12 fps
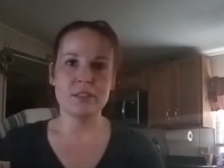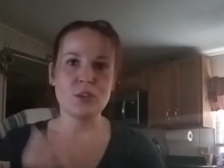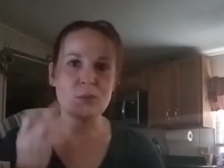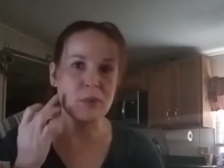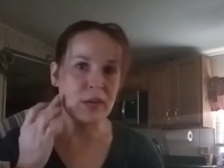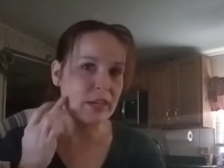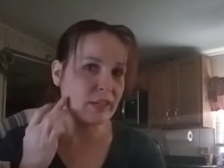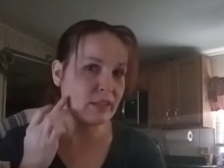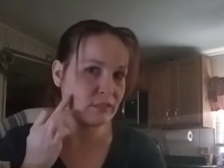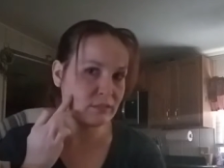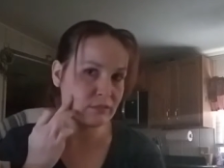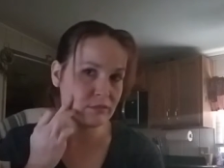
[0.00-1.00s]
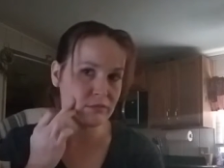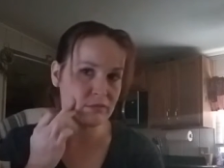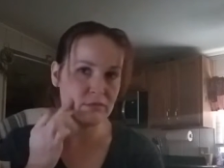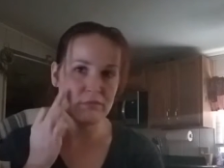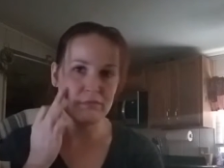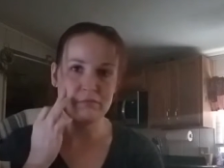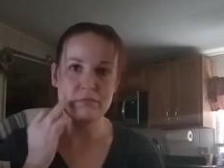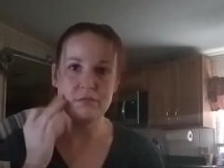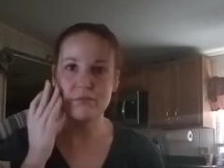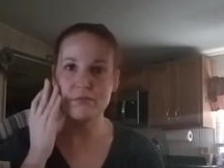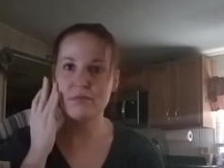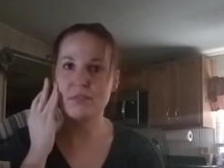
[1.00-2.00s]
Don't mind
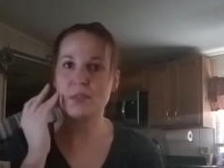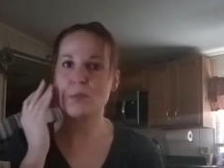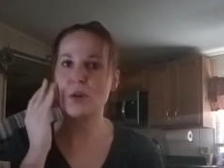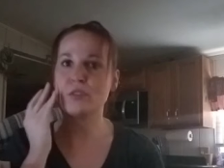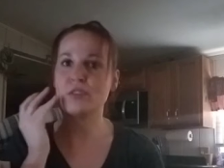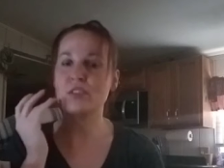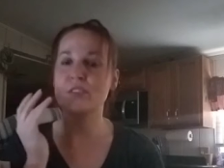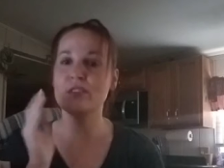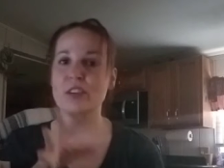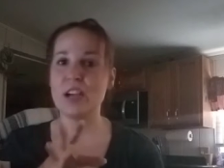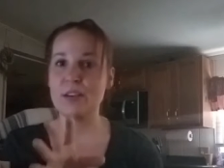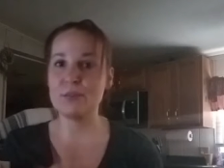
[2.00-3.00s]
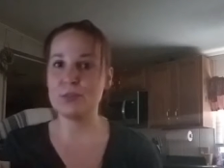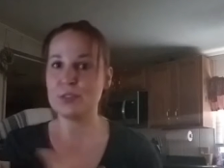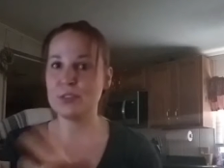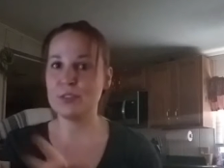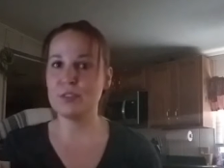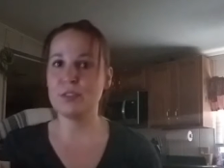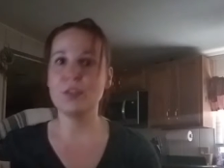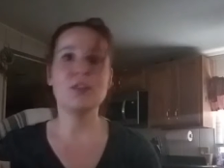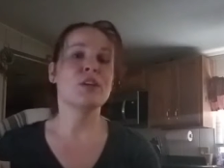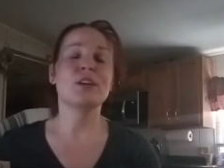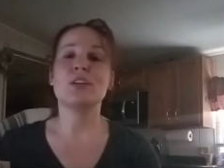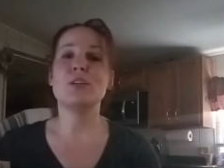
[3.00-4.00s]
the monster after
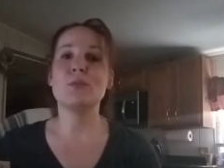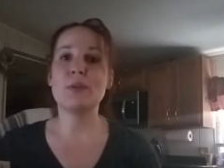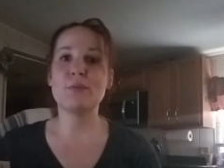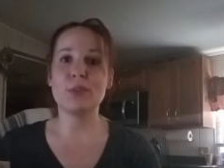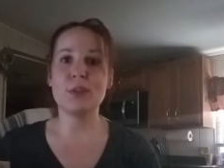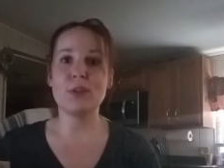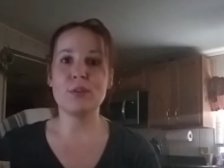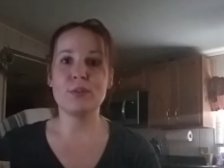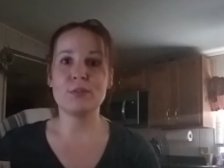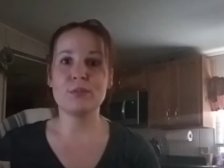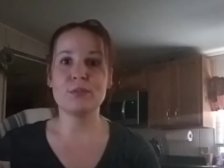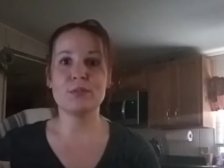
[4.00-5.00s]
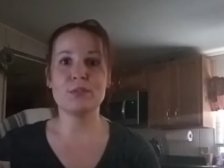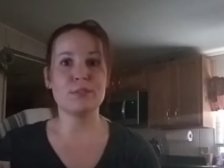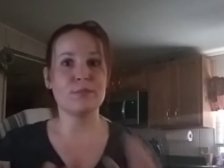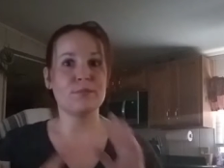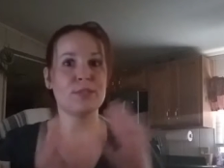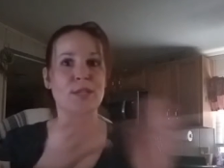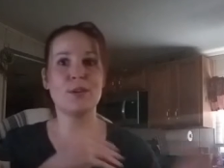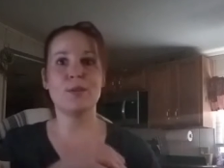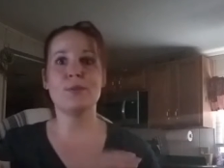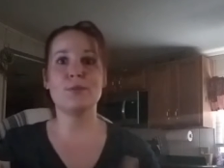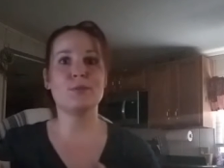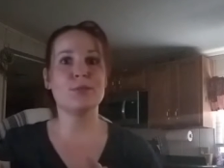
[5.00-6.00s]
doing vlogs and
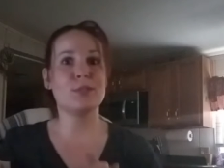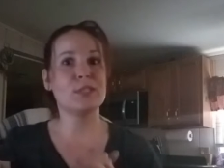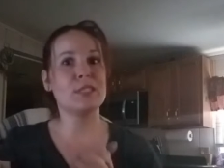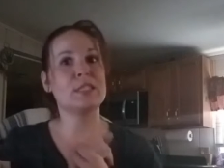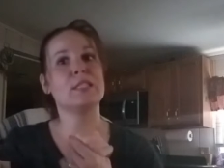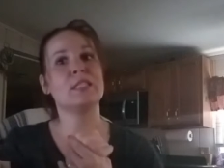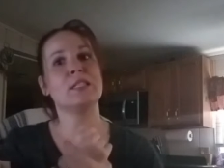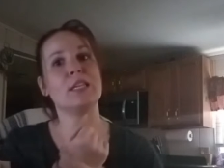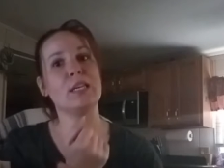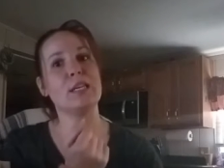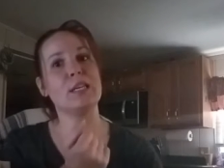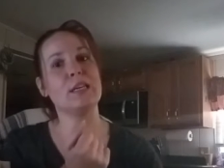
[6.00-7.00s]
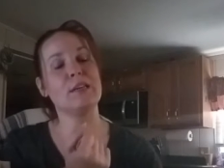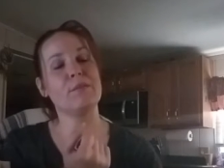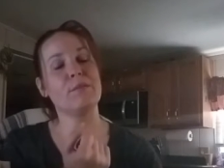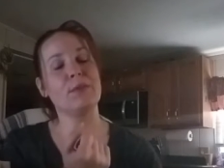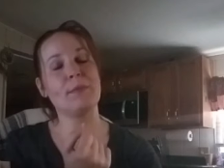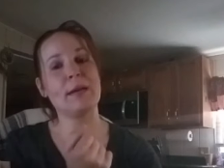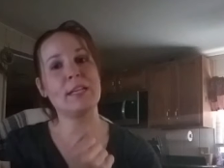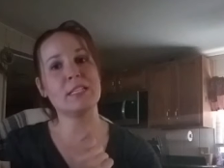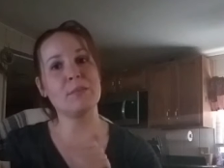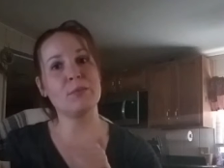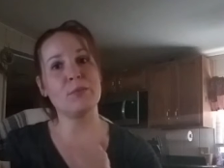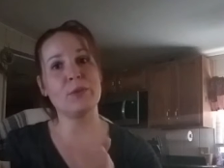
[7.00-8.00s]
videos for the past
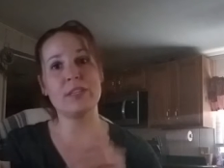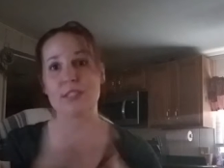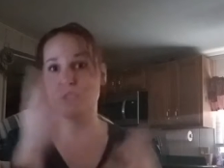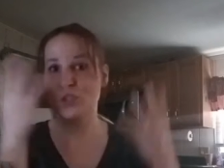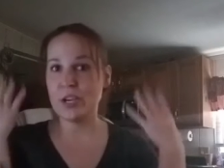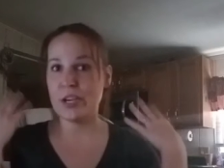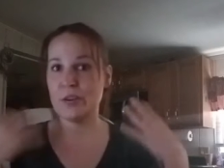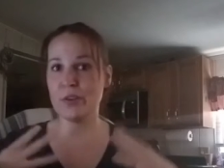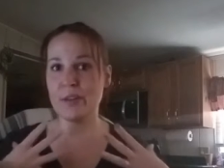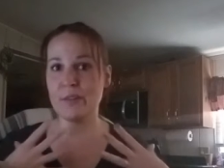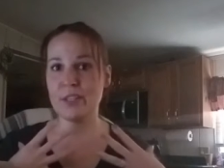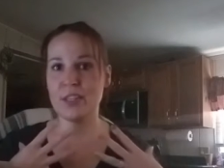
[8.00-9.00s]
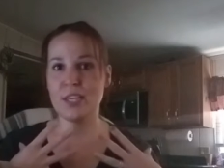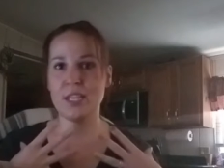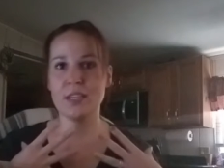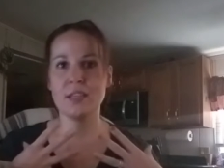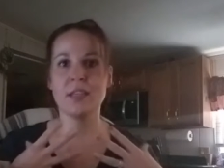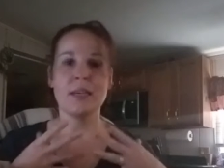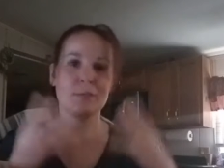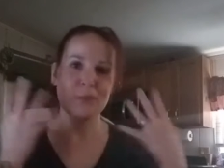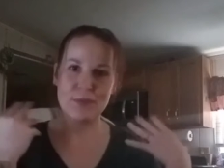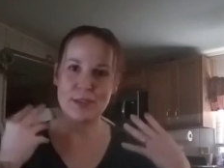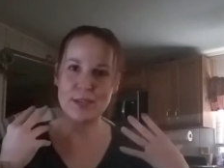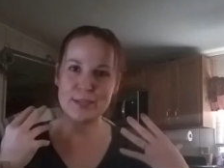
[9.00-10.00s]
couple weeks and trying on everything. My
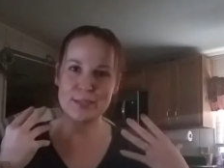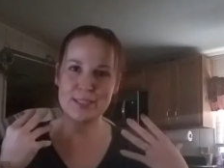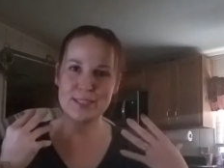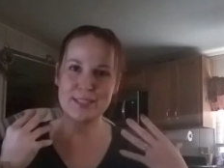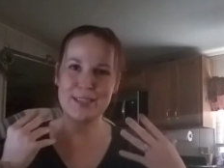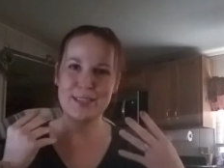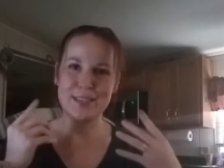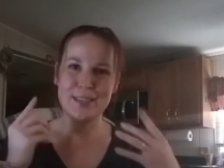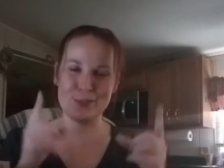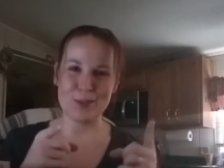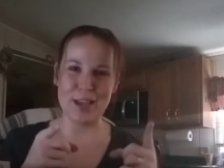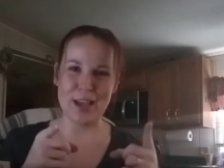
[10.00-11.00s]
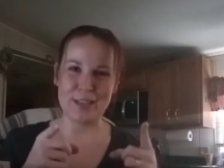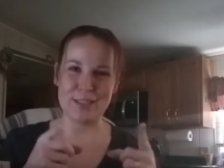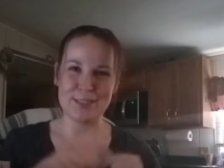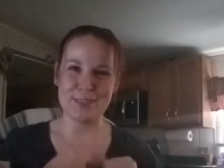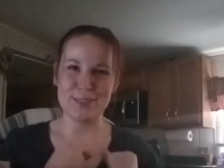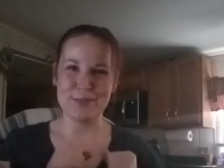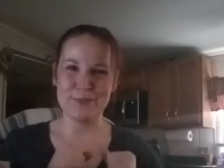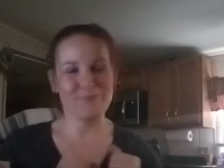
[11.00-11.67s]
face has reacted to it.